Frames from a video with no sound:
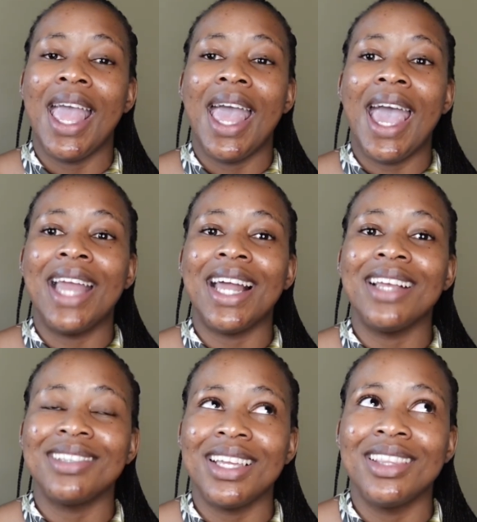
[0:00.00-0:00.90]
and I
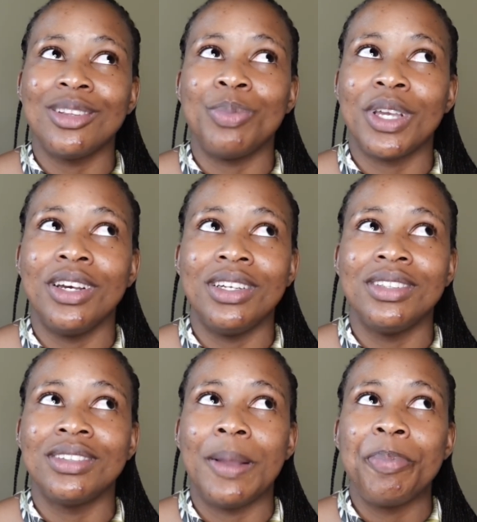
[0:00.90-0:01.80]
say this
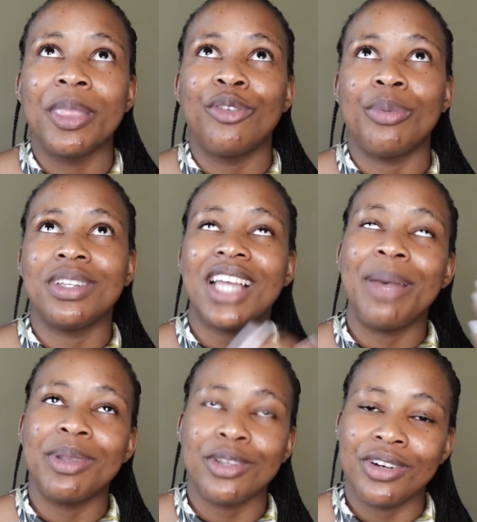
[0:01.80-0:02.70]
because from the
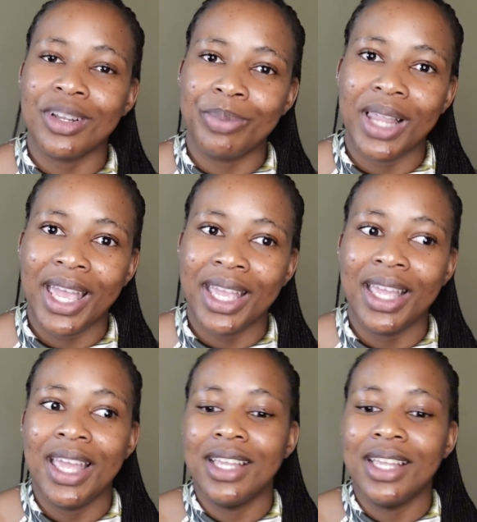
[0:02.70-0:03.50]
time I started applying